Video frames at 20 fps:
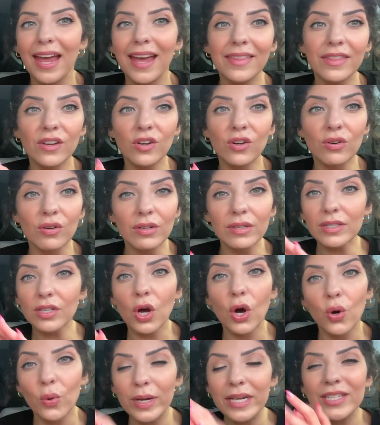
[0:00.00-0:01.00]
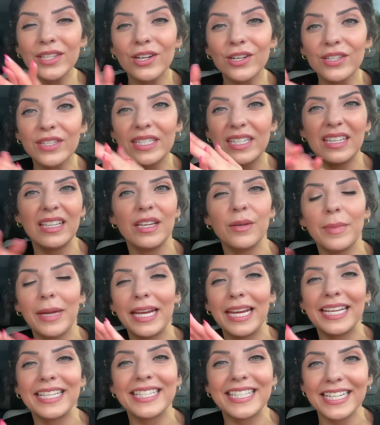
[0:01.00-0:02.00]
And the girls always are stealing my
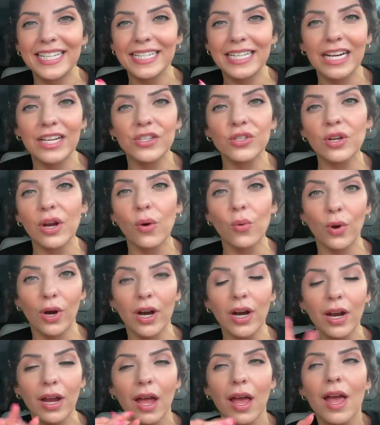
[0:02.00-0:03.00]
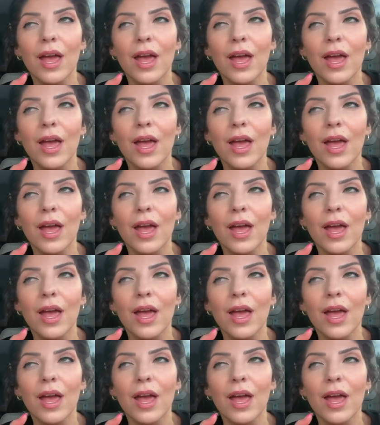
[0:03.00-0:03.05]
hand sanitizer at work